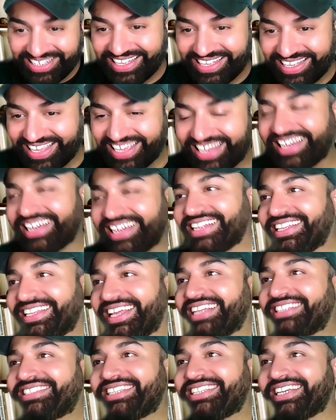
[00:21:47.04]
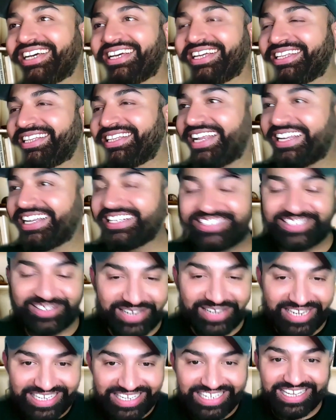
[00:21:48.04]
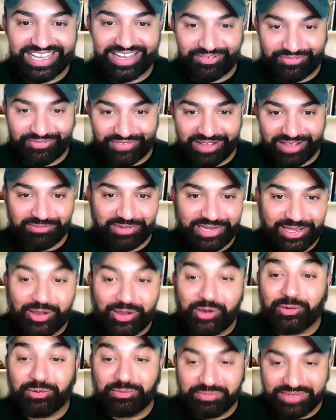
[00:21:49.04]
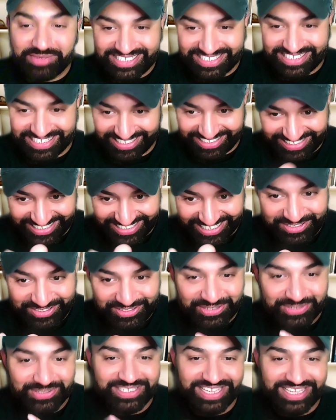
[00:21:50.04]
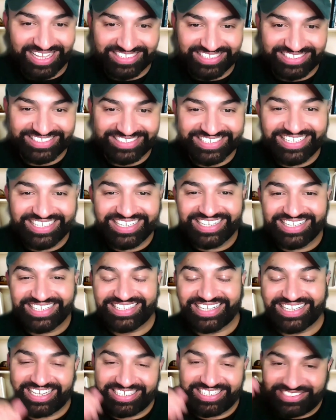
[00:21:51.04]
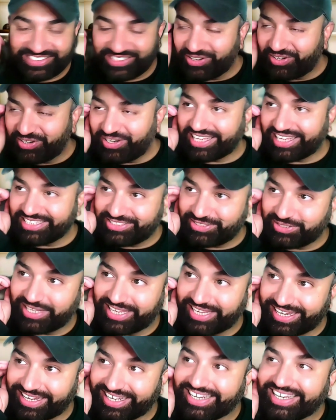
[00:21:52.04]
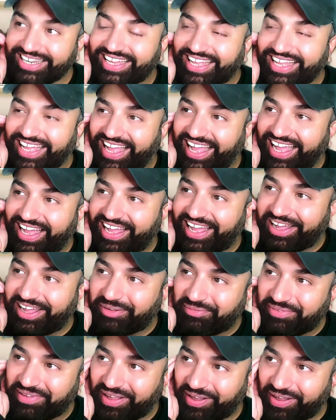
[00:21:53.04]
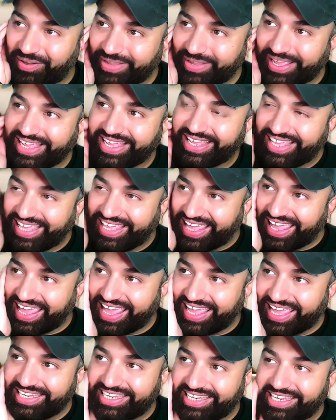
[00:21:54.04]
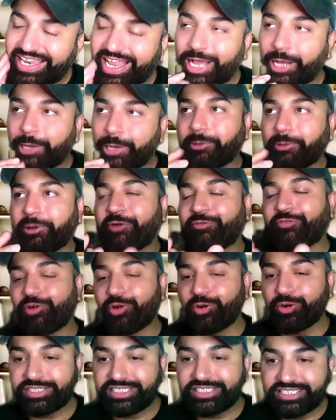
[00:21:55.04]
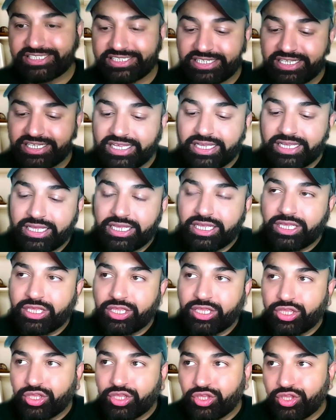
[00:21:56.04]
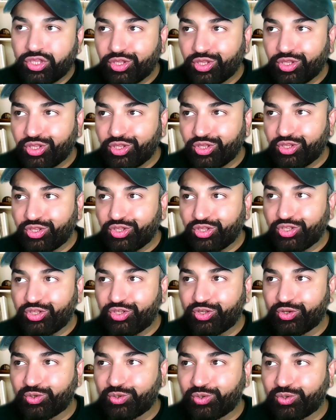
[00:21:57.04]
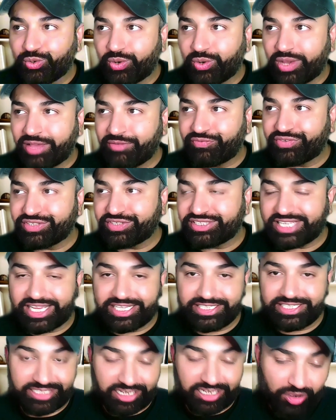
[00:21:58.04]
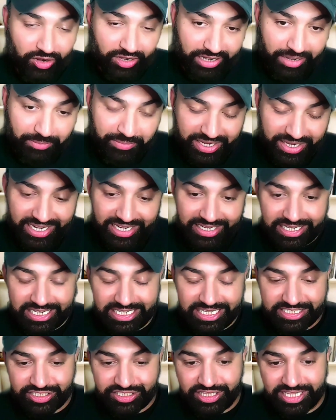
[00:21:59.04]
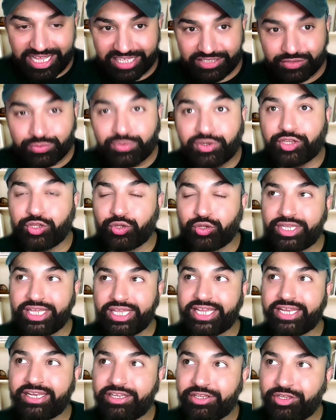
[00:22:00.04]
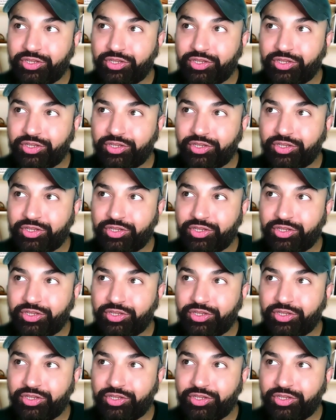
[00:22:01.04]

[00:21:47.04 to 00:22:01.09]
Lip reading: Yeah, that is really a family-owned business in true sense. That is so nice to hear. Okay, and now, of course, you emphasized, or I mean, at least that's what you did.